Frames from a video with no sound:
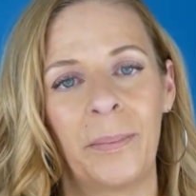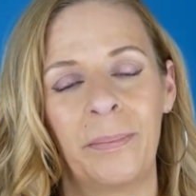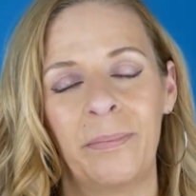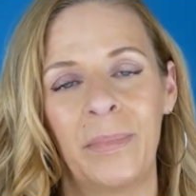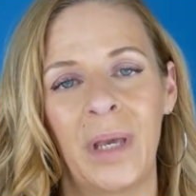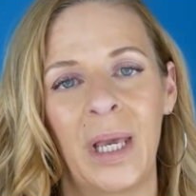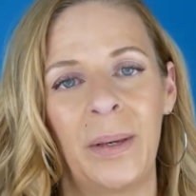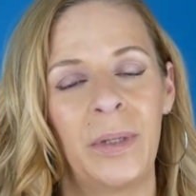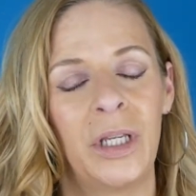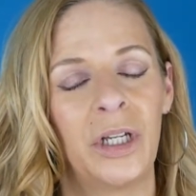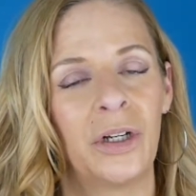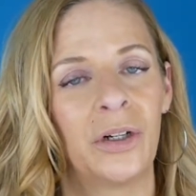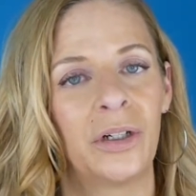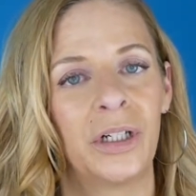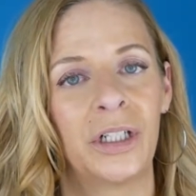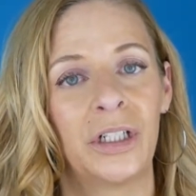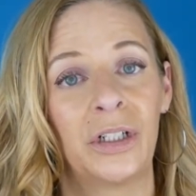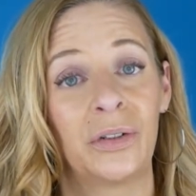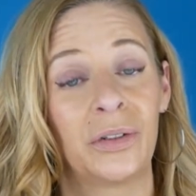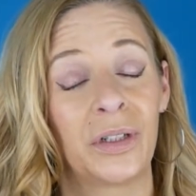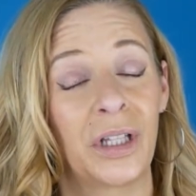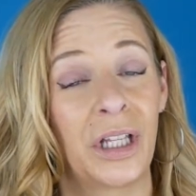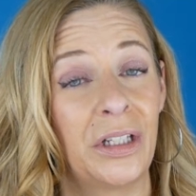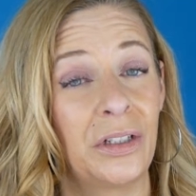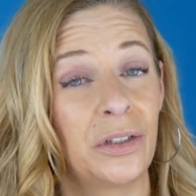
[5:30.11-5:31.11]
Maybe you're in
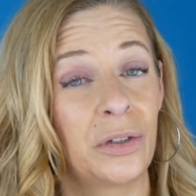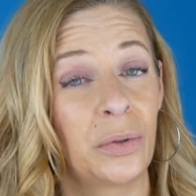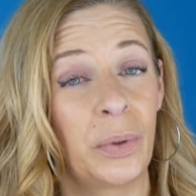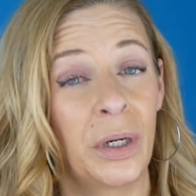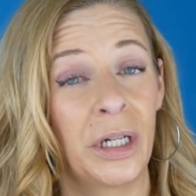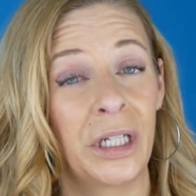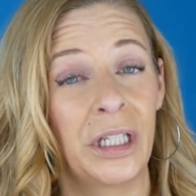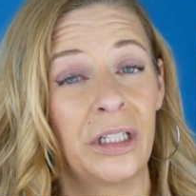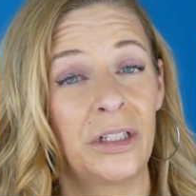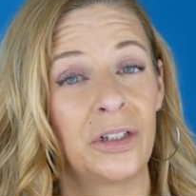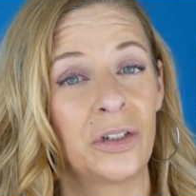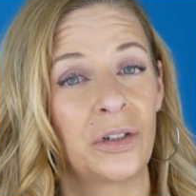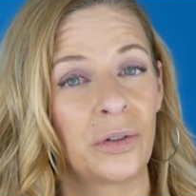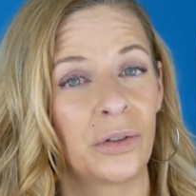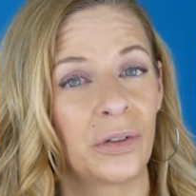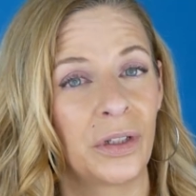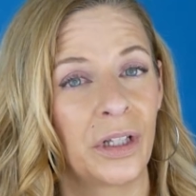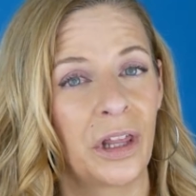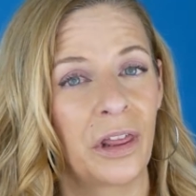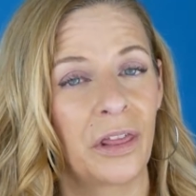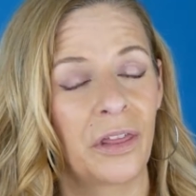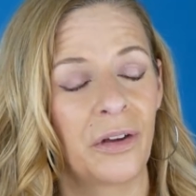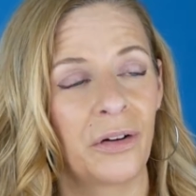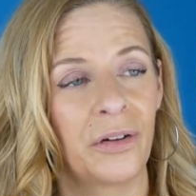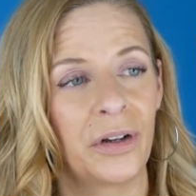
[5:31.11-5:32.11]
your late 20s,
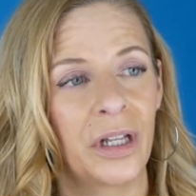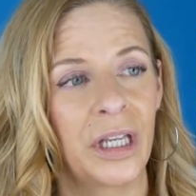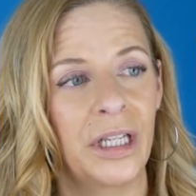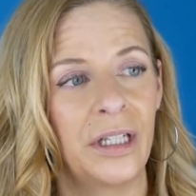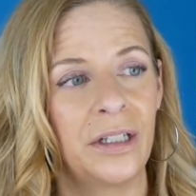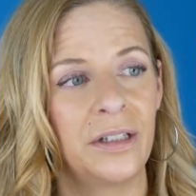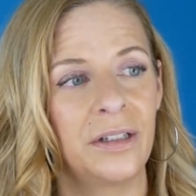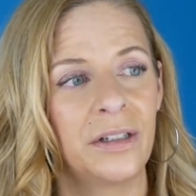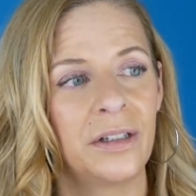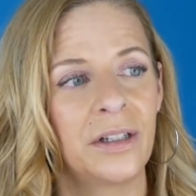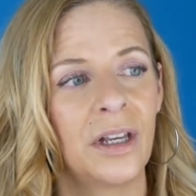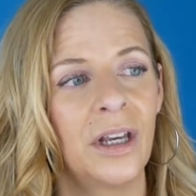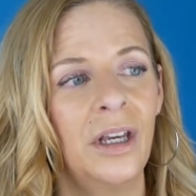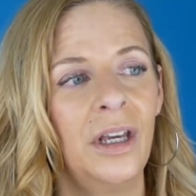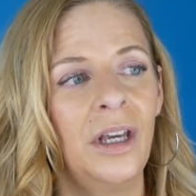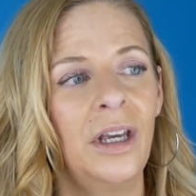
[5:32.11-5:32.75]
early 30s.